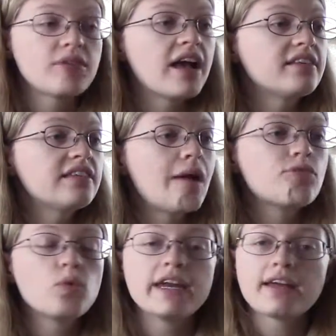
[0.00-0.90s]
I
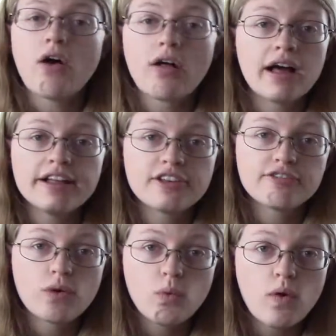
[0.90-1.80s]
stopped winning all kinds
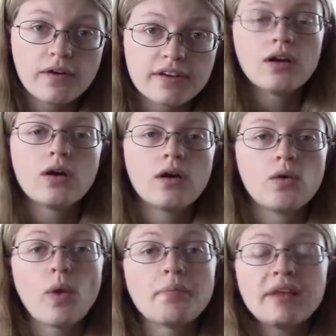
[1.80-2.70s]
of awards.
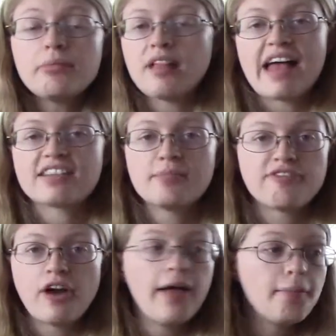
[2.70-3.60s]
When people asked me
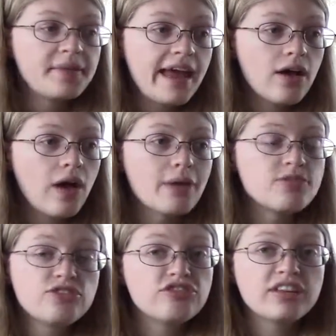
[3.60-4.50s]
for help now, I
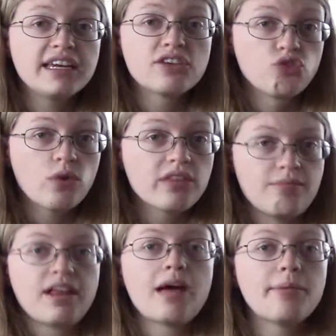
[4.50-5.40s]
would usually ignore
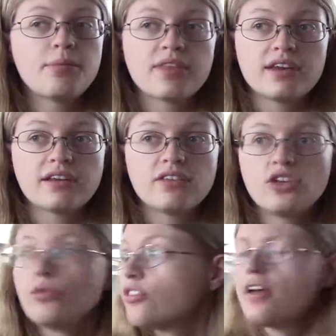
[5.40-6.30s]
them and come up with an
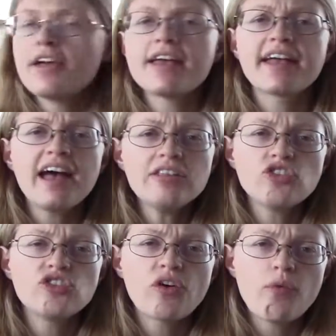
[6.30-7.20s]
excuse. It got
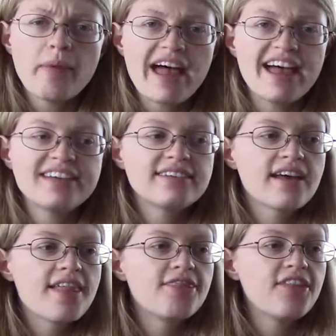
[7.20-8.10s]
so bad
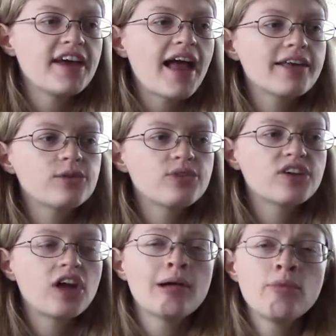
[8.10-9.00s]
that I used
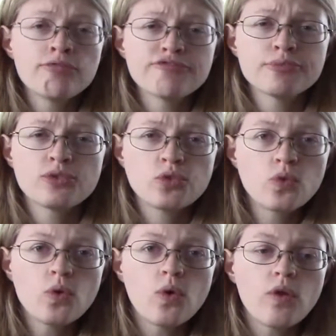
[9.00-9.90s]
to come home from
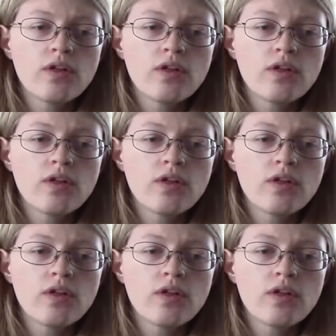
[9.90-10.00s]
school.